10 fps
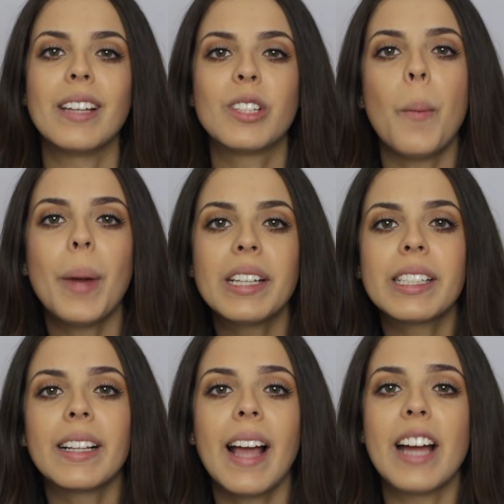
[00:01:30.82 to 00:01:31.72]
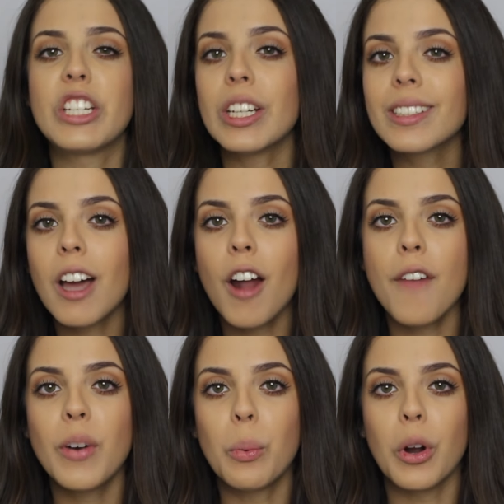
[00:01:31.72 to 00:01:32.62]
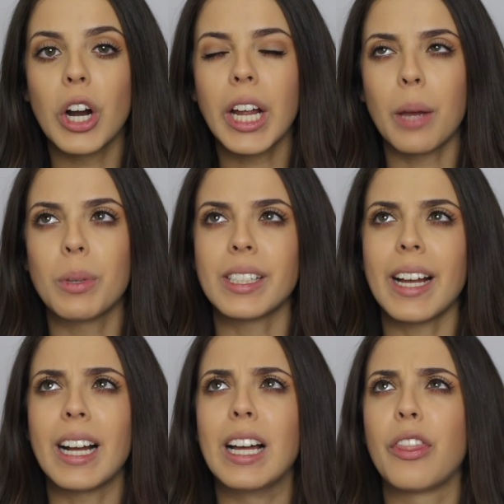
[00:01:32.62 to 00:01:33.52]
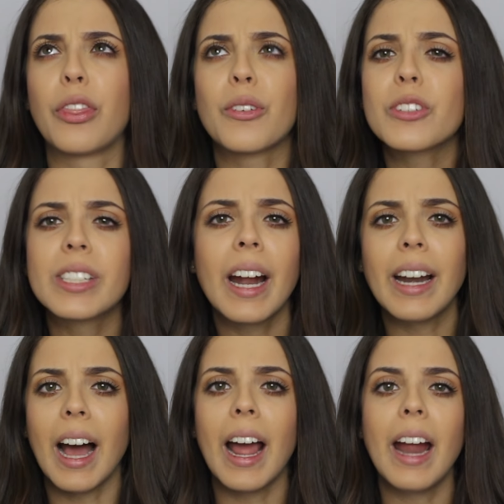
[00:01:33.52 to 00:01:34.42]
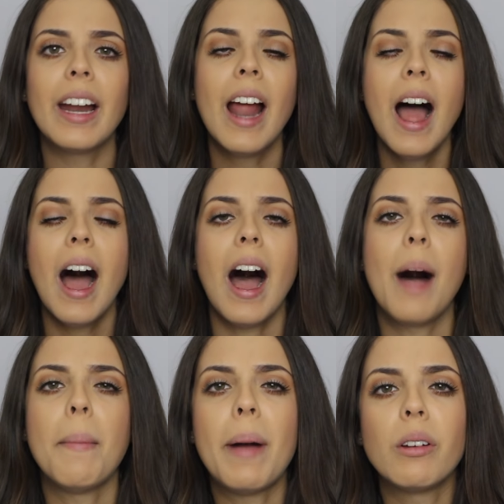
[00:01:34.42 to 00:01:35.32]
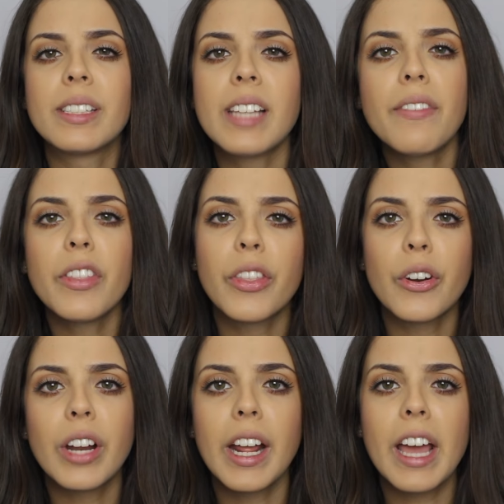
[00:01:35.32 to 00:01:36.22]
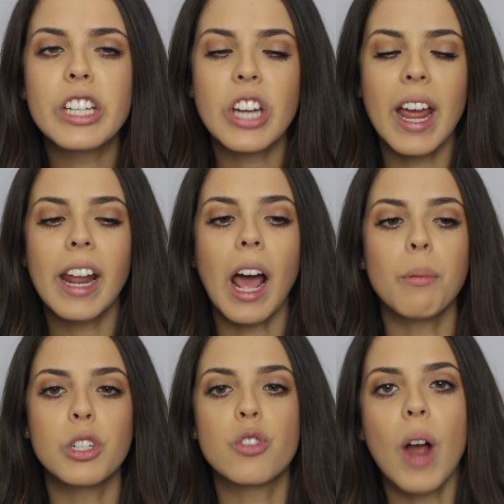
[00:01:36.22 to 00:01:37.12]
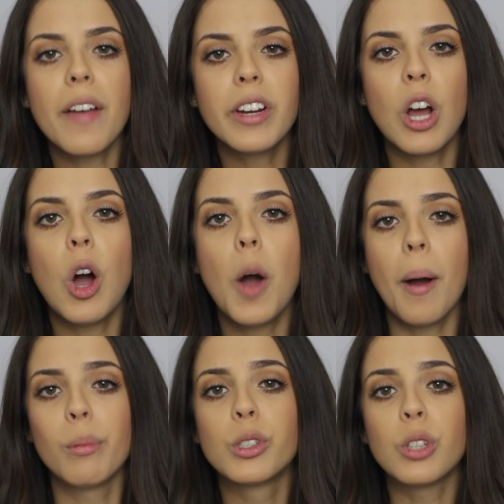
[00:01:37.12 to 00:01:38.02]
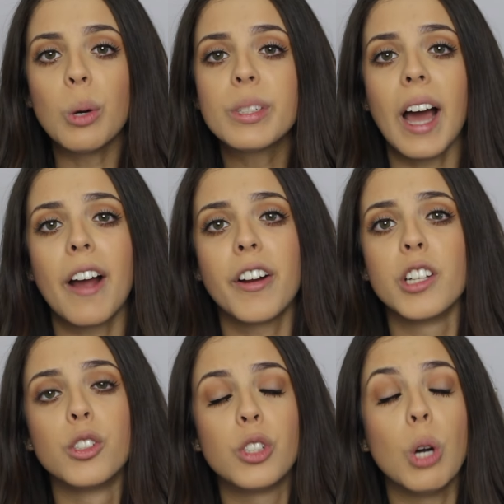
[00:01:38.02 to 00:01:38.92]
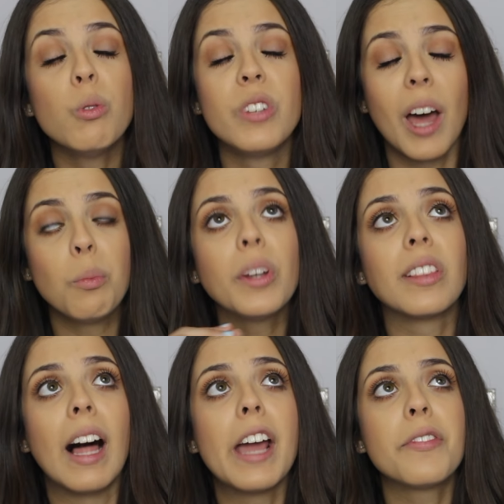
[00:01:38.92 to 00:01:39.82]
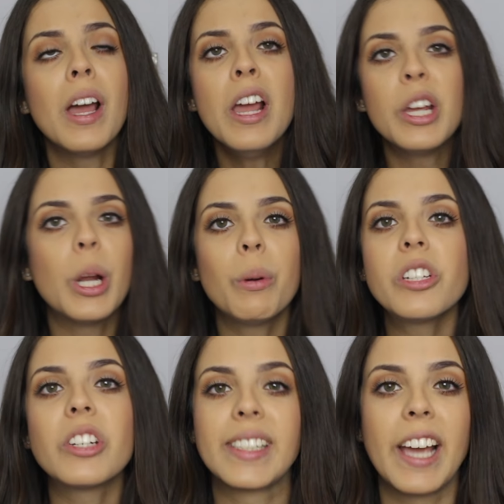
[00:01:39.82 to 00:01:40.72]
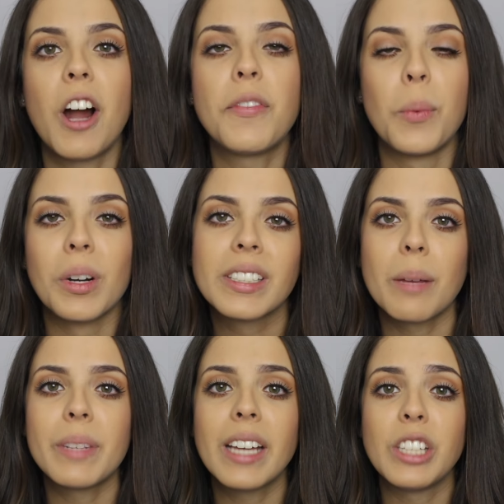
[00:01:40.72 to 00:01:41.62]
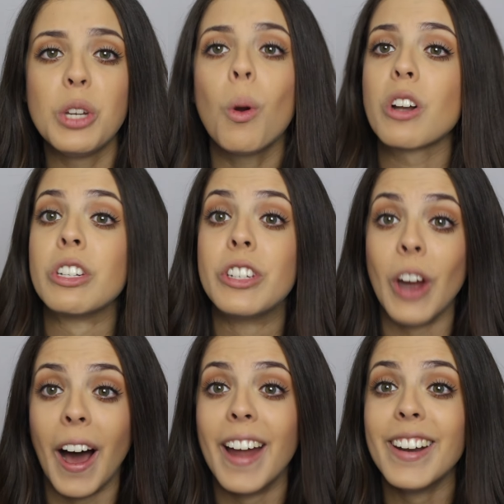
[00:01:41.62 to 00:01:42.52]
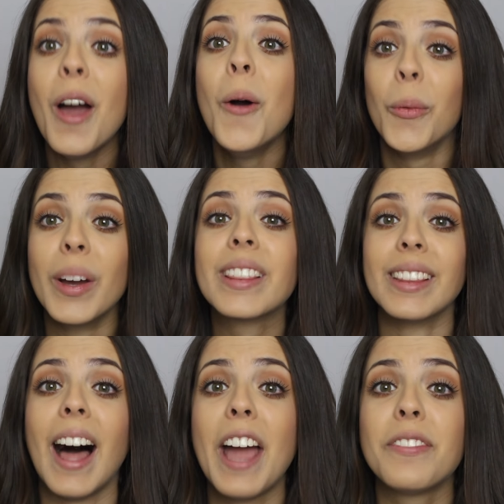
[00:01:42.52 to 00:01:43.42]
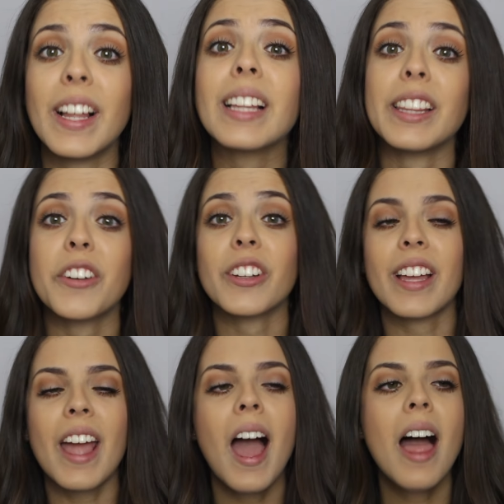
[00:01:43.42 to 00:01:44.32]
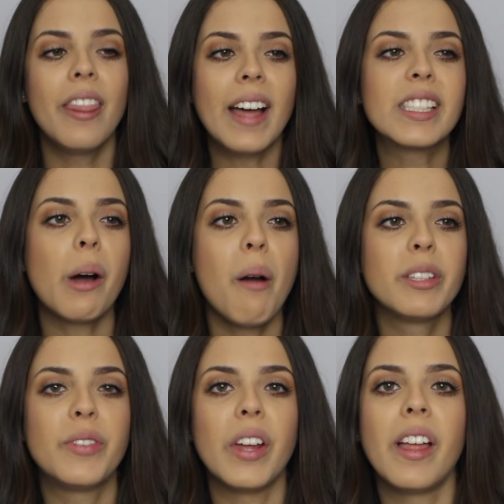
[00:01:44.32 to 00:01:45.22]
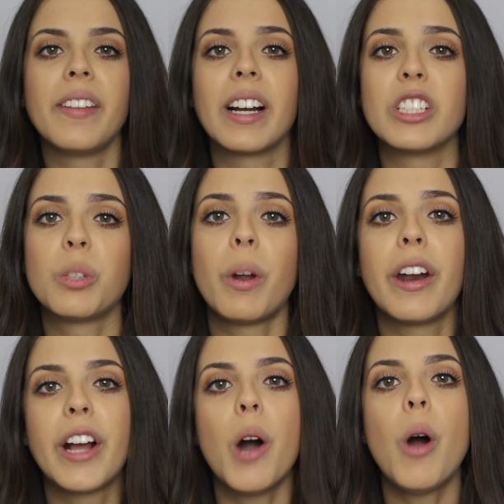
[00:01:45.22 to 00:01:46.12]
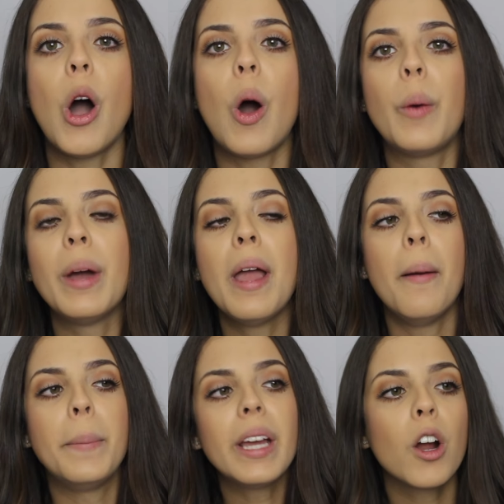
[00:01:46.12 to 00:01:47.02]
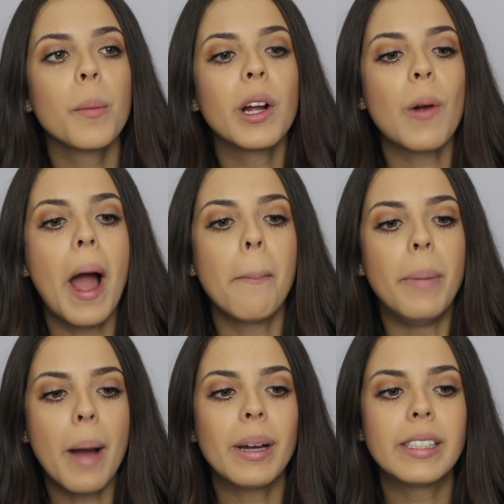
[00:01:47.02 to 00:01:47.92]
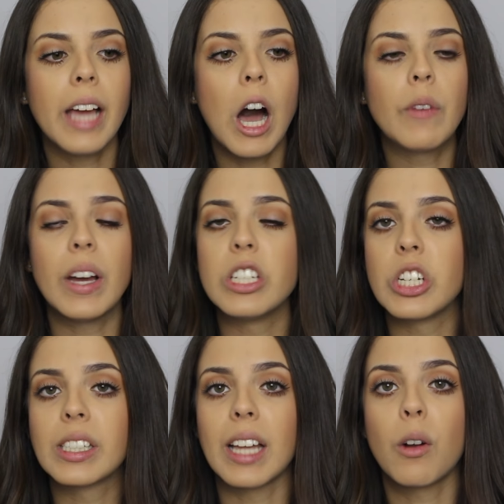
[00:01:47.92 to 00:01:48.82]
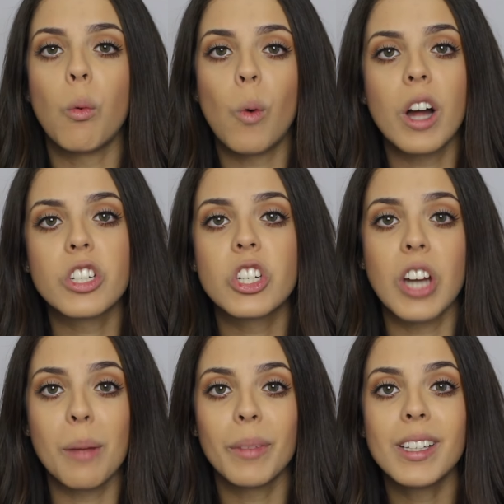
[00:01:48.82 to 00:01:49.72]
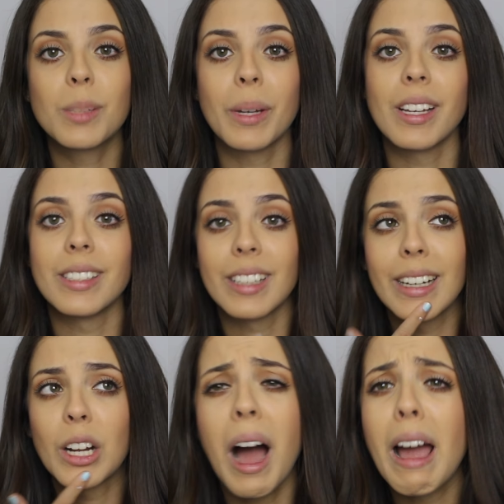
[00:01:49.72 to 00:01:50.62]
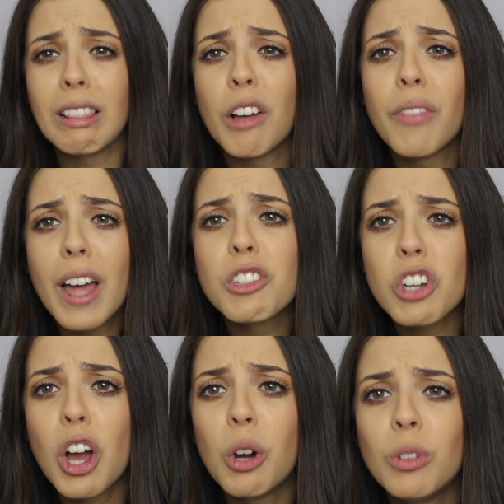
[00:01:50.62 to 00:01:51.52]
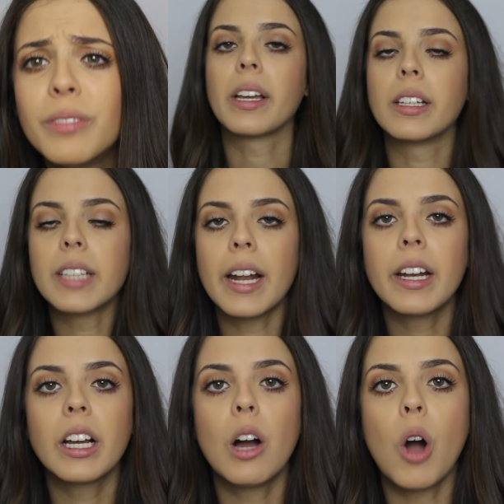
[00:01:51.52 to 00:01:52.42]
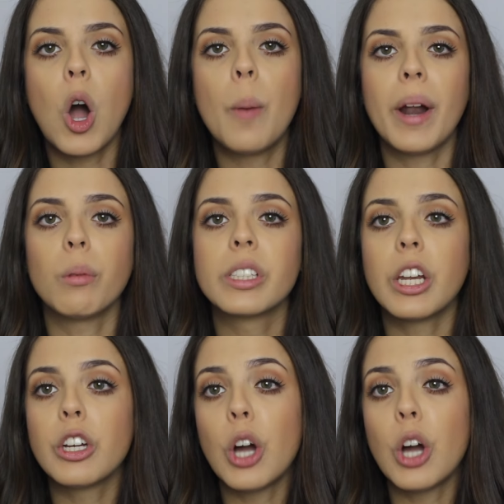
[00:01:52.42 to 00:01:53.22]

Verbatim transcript: Okay, so basically I just got off of work. It was like a Thursday night, um, about 7.30ish, and I was driving home. I was so tired and so done with life. You know when you just get off work some days and you are done with life? Like literally, that's how I was feeling. Like I just wanted to go home, be a hermit crab by myself, and just like watch Shameless because like I love that show. Like excited to go home, and I was gonna